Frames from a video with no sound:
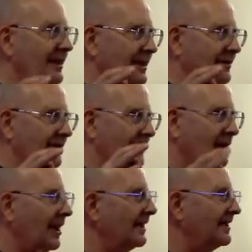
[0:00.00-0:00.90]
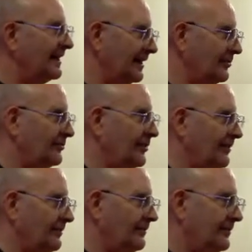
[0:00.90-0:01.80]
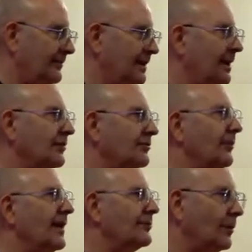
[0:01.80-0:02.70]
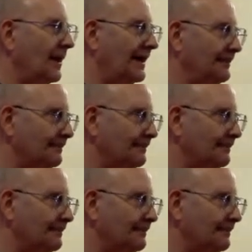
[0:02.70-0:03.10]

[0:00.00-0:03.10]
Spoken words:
into the context of. So that's why